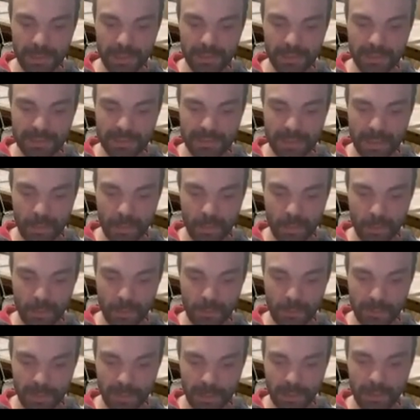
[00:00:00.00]
A is now
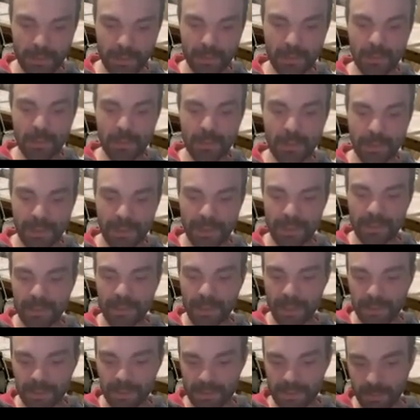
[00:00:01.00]
on B and
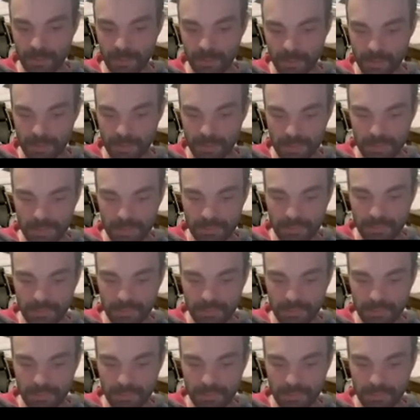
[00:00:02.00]
A is topmost.